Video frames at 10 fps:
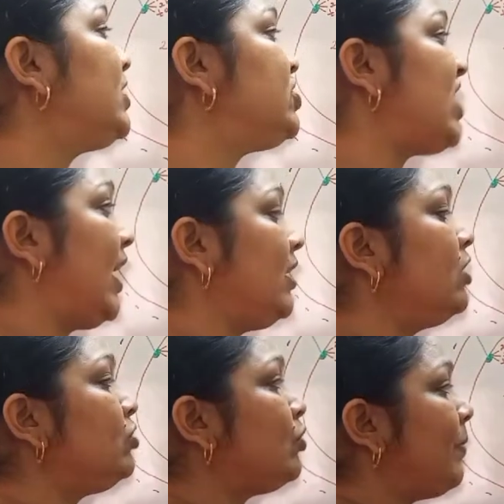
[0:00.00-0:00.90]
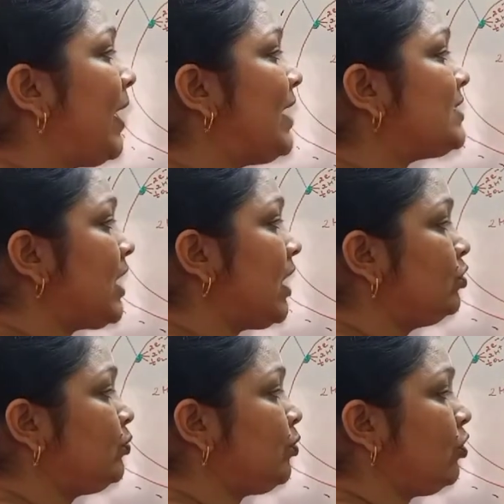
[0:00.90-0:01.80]
and the channel to pass
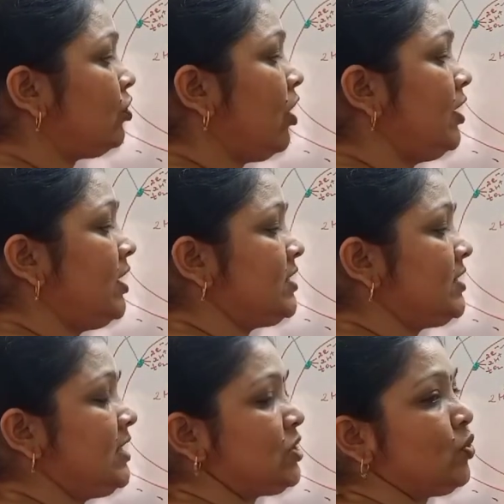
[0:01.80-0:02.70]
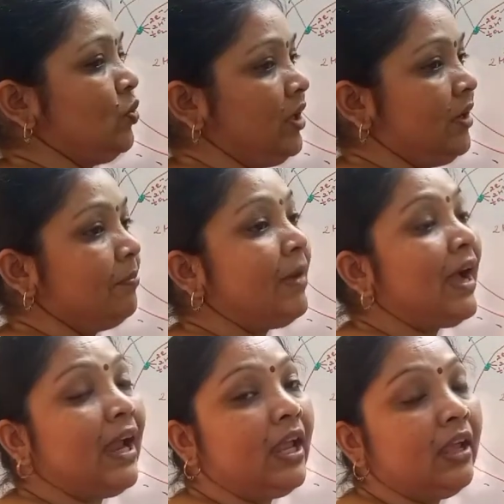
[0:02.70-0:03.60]
out proton is this only,
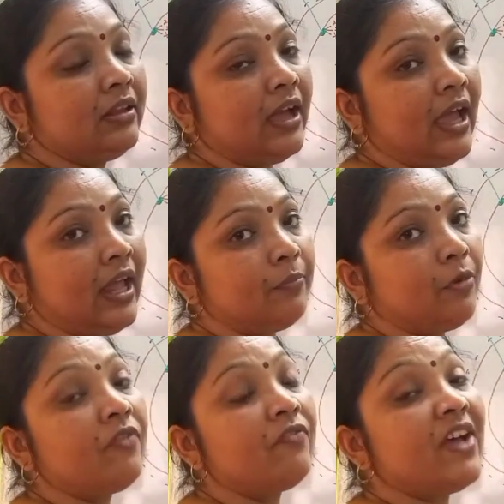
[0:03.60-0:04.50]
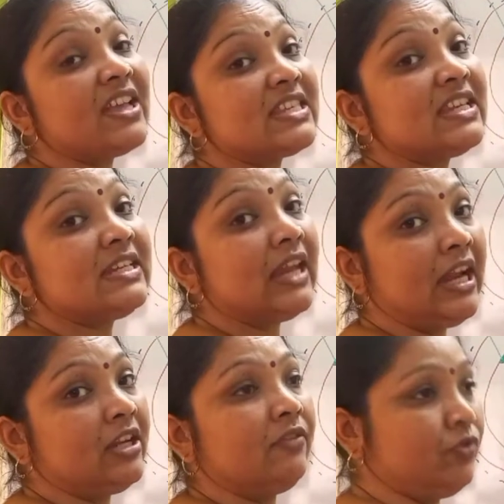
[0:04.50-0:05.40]
by the help of
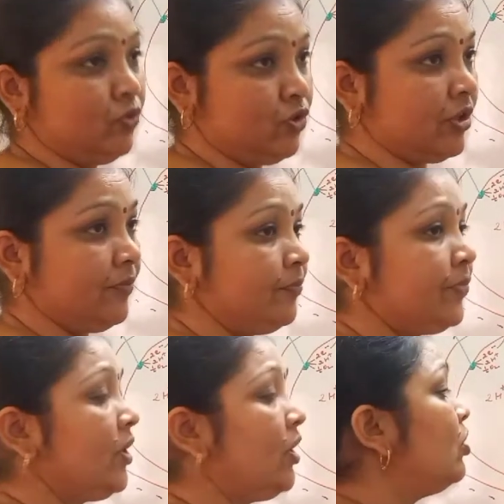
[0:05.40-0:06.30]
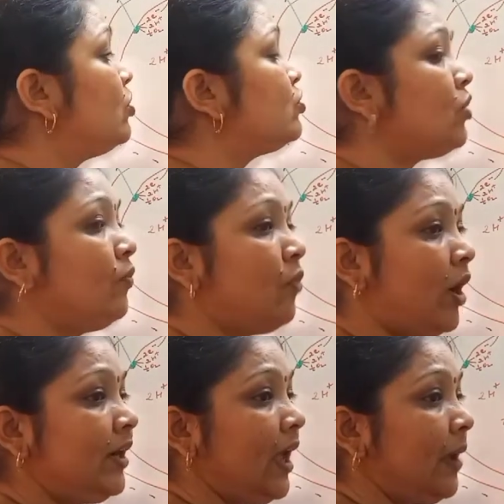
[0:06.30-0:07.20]
facilitate diffusion. So
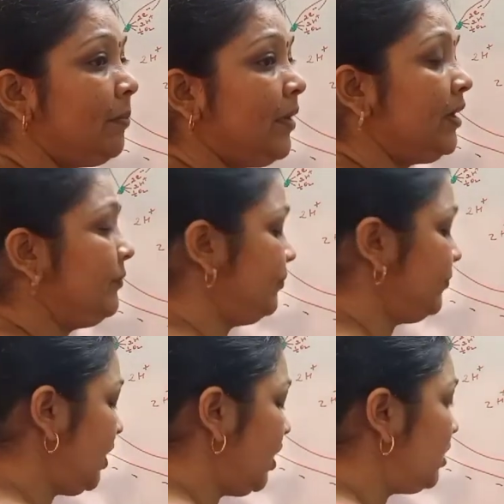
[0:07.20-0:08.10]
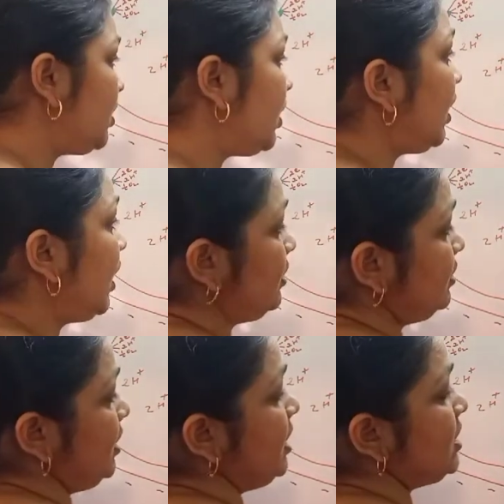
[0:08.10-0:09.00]
what happened?
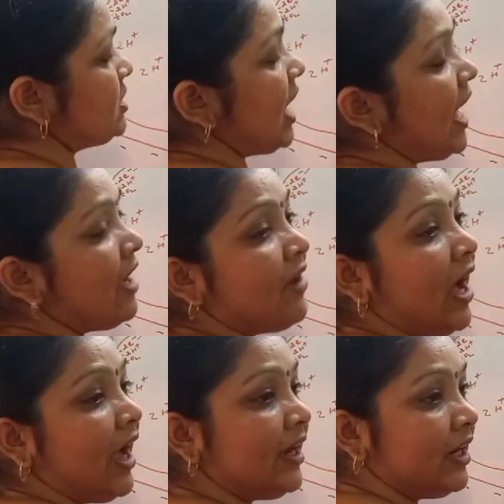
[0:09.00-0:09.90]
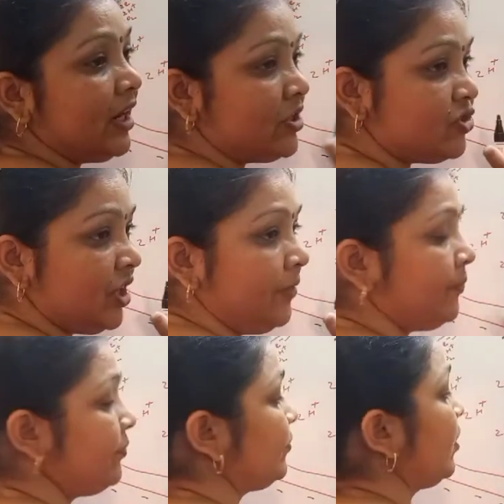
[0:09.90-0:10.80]
These have high
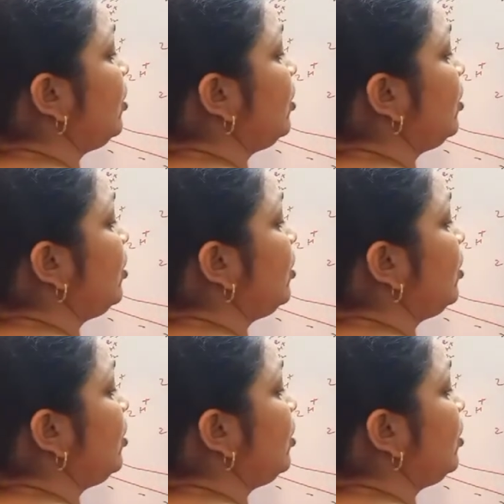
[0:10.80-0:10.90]
energy,